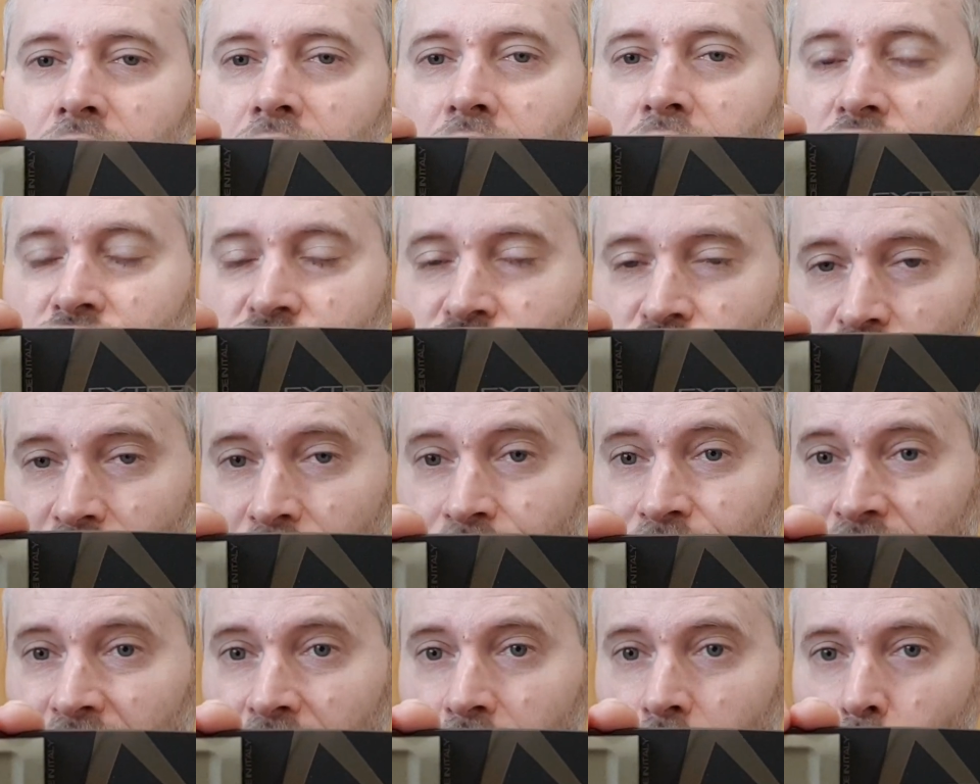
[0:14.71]

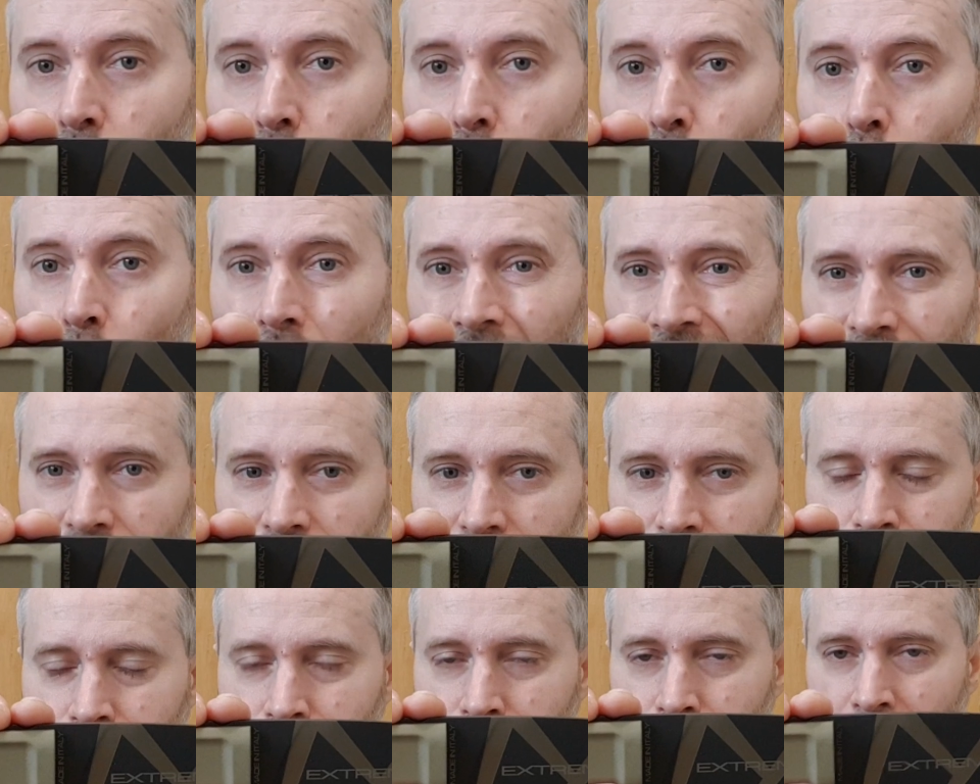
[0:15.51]
Shrapnel 1.
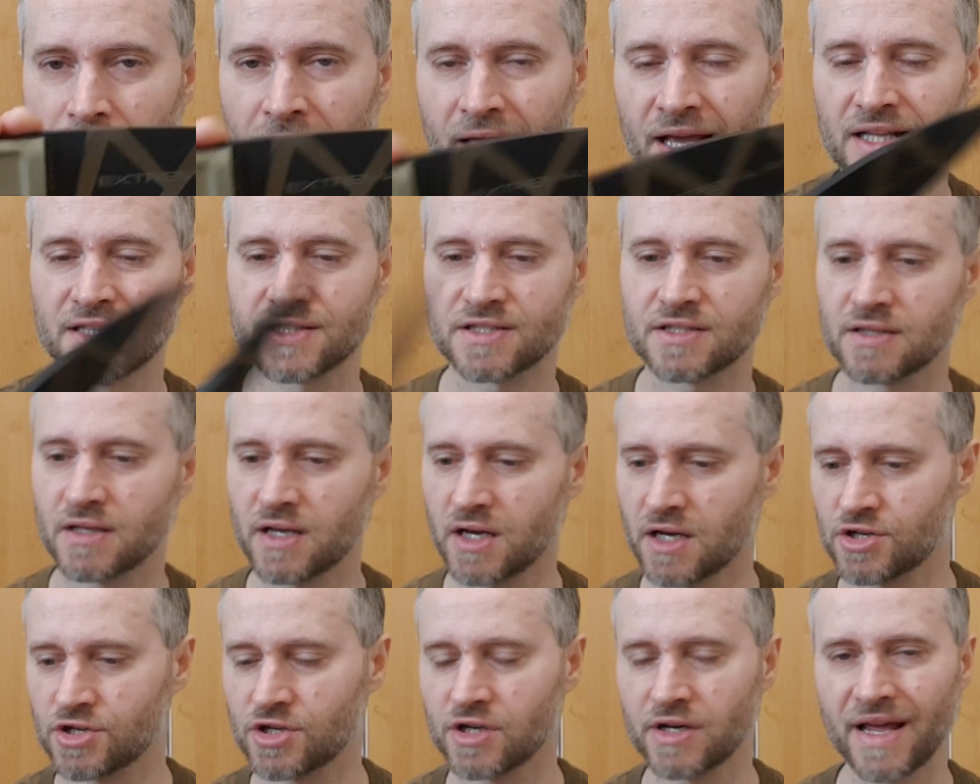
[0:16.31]
It's
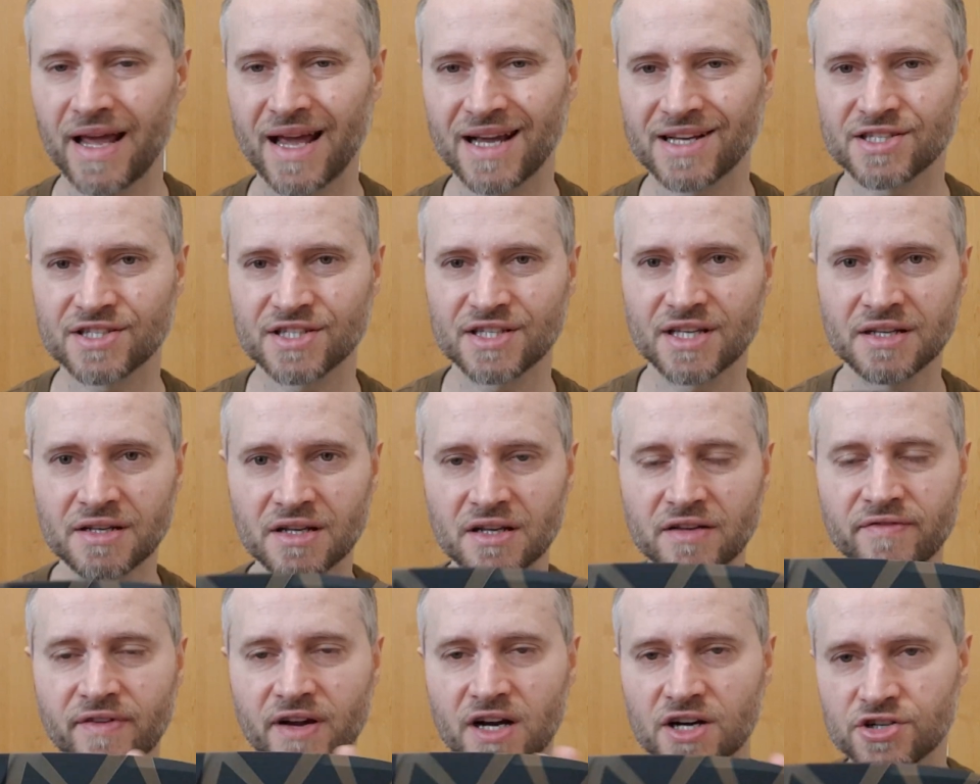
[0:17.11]
actually
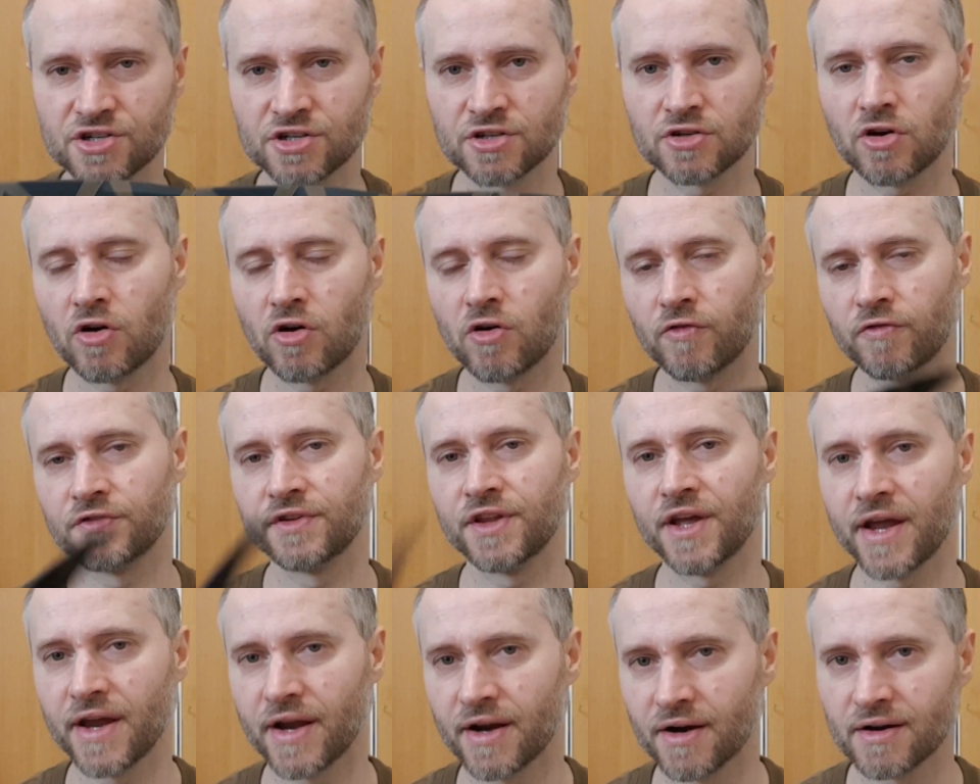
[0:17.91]
extended version of
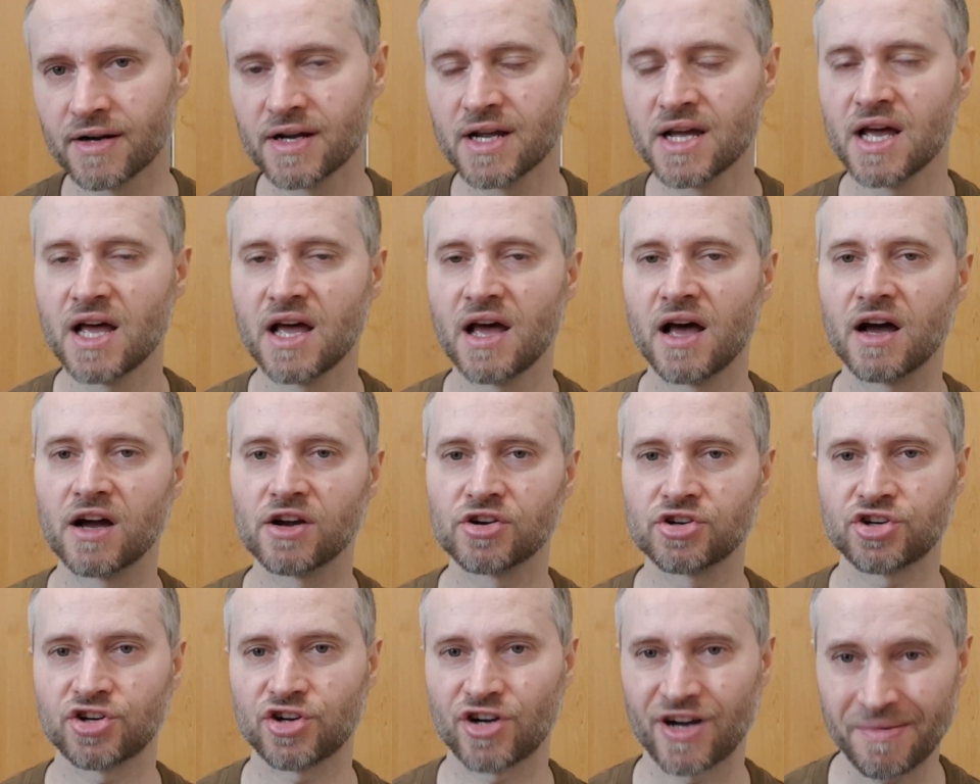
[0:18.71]
their
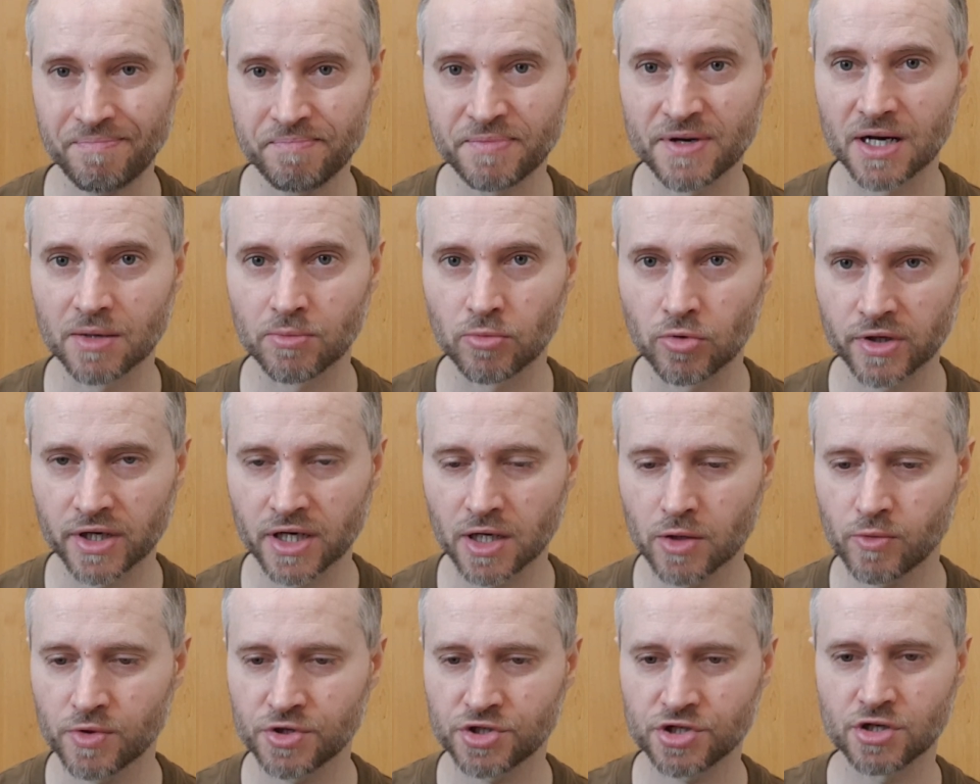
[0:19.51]
Shrapnel
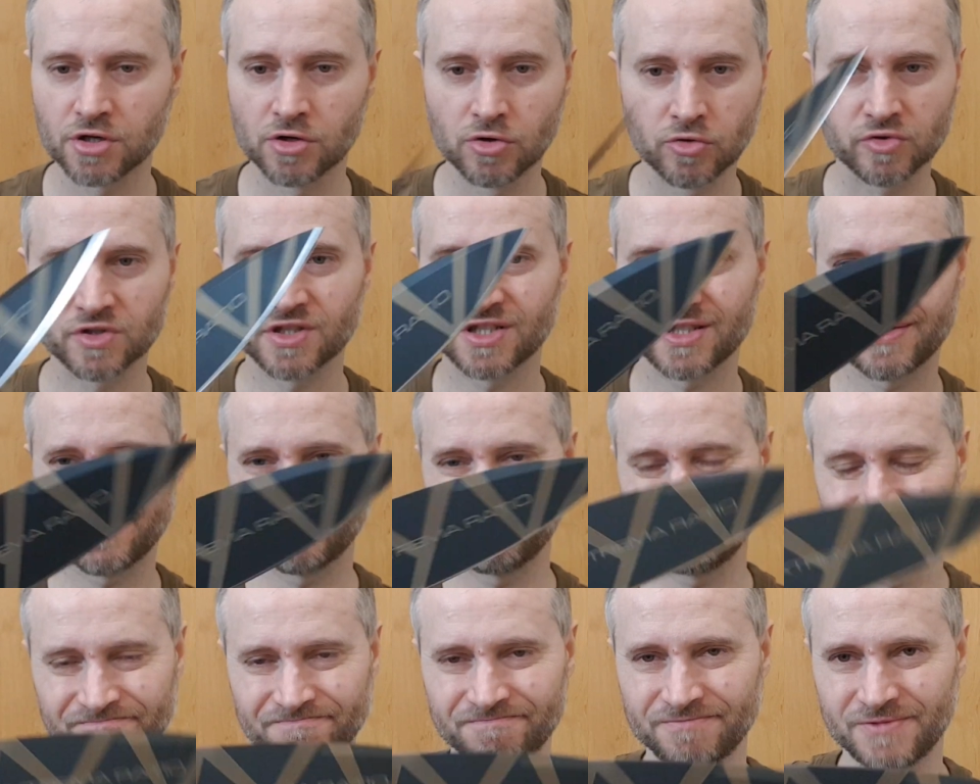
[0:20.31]
model, which looks
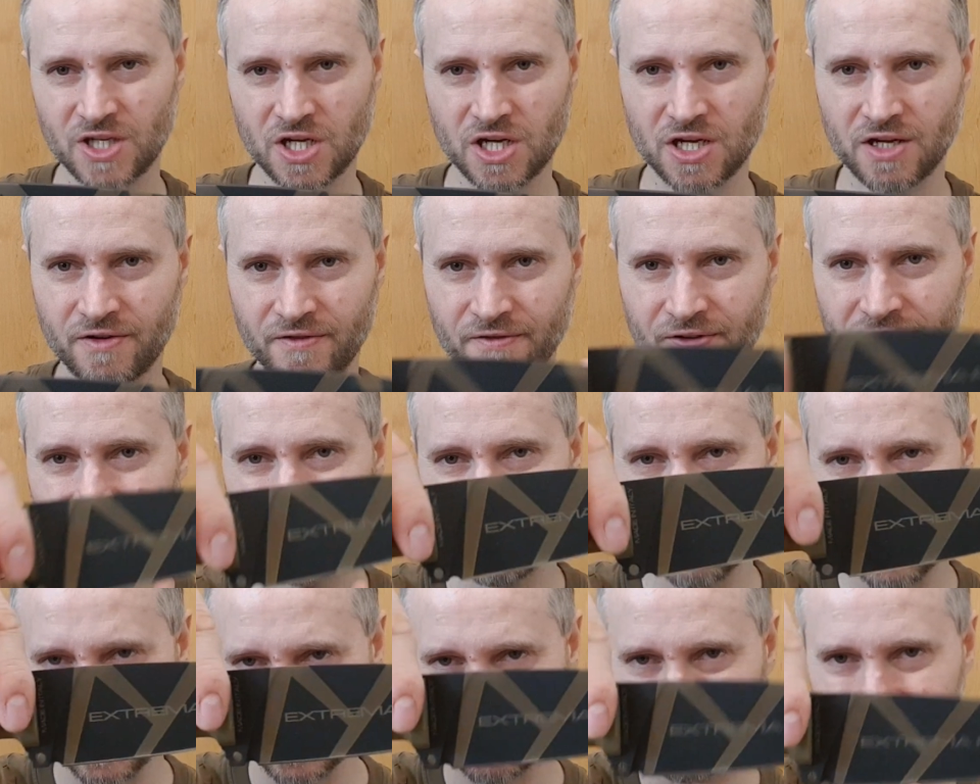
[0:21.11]

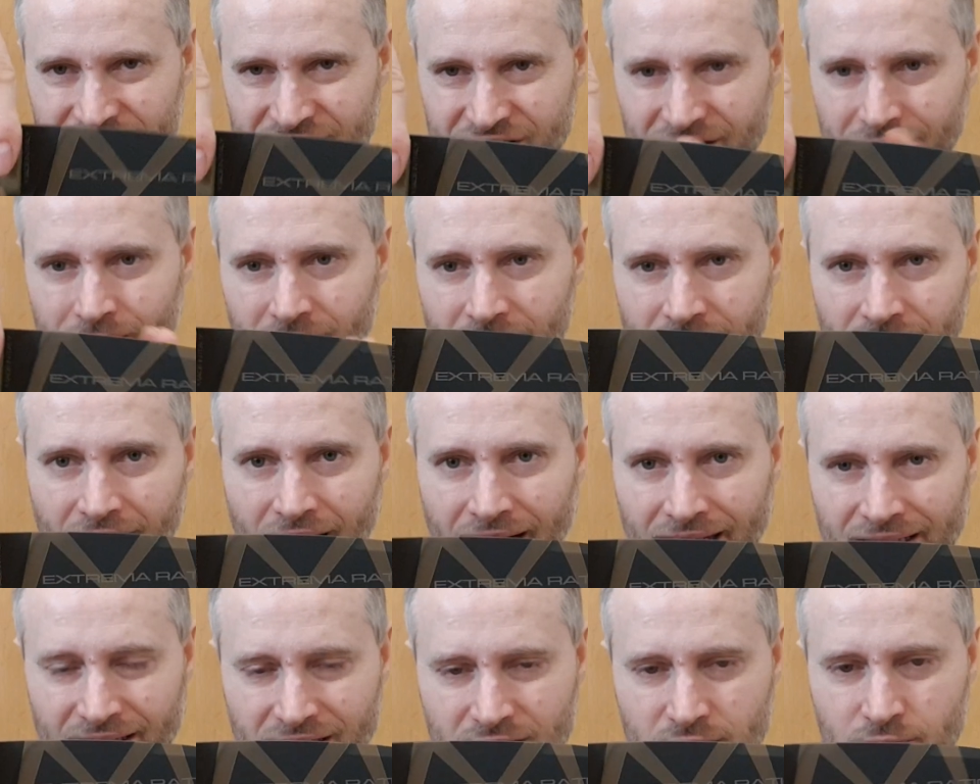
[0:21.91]
kind of similar
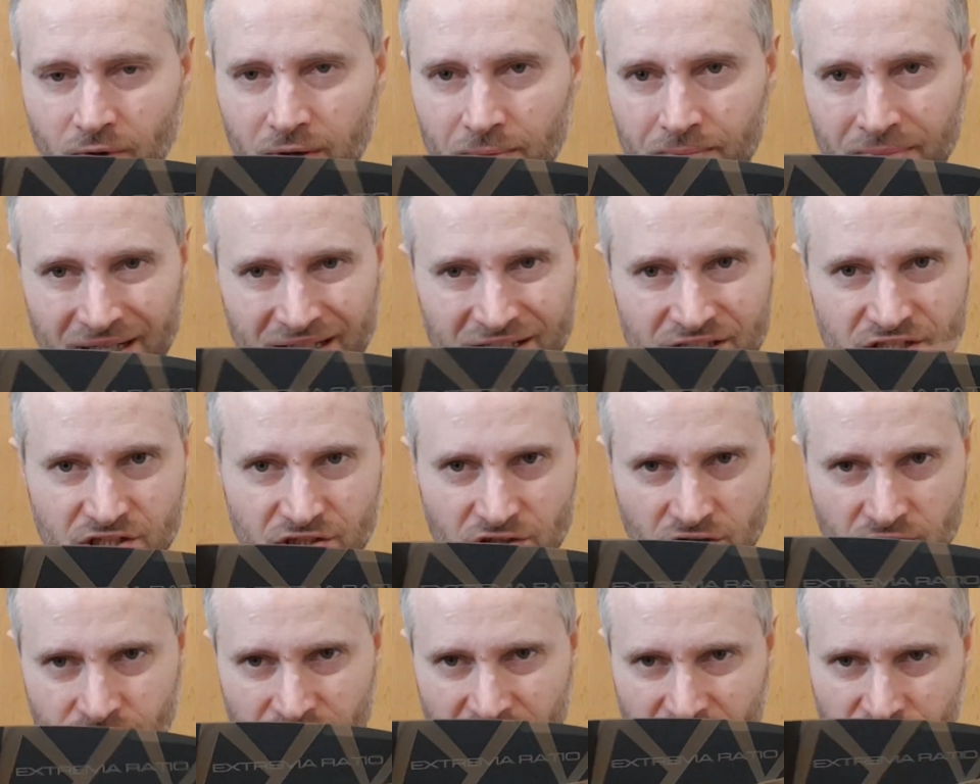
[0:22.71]
like this one, but
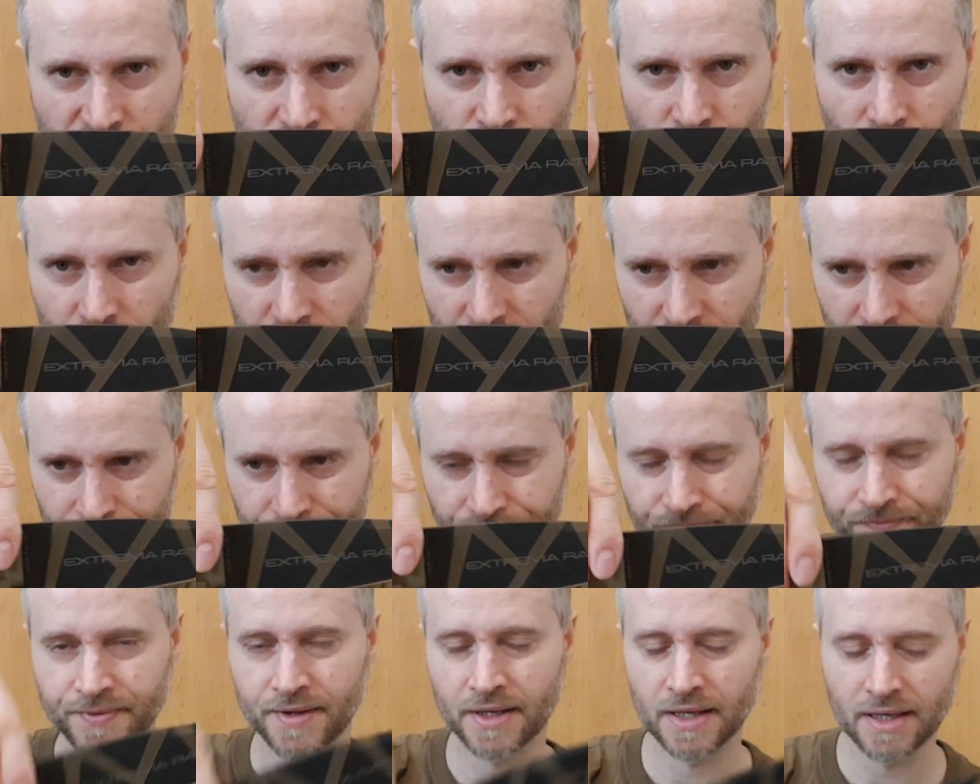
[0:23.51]
it's much shorter.
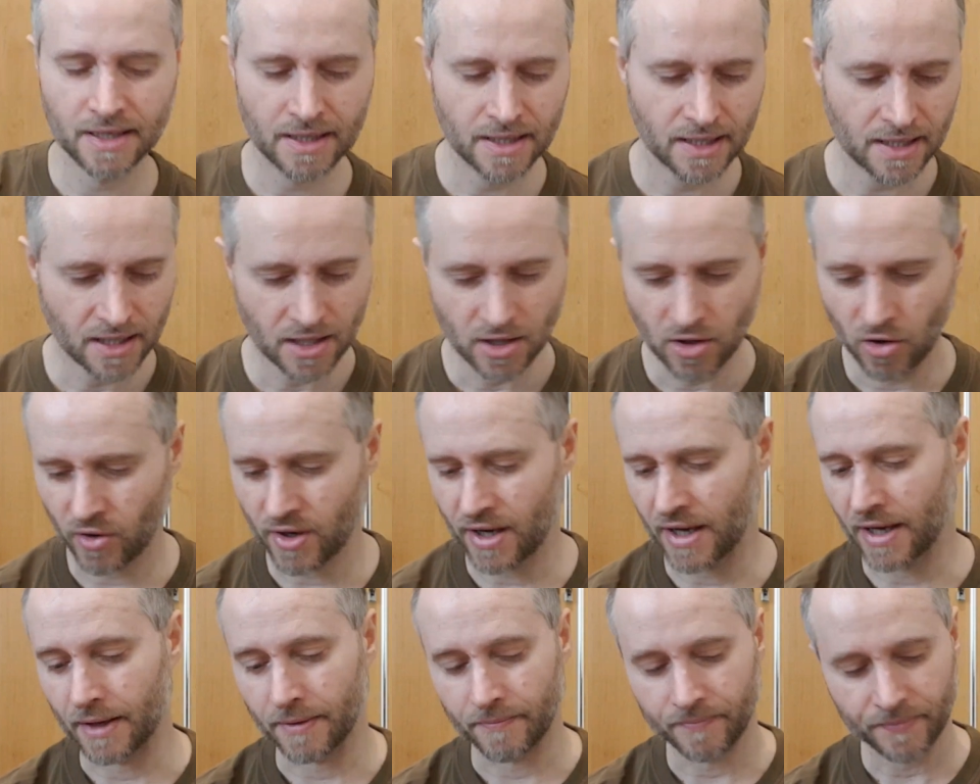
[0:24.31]

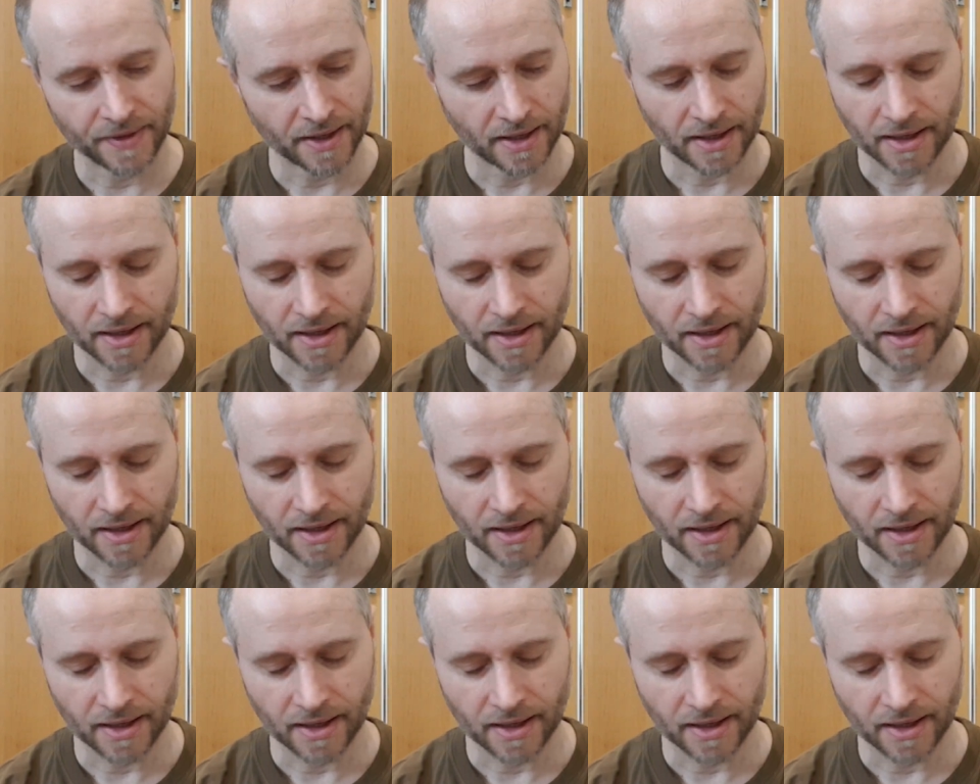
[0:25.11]
Okay,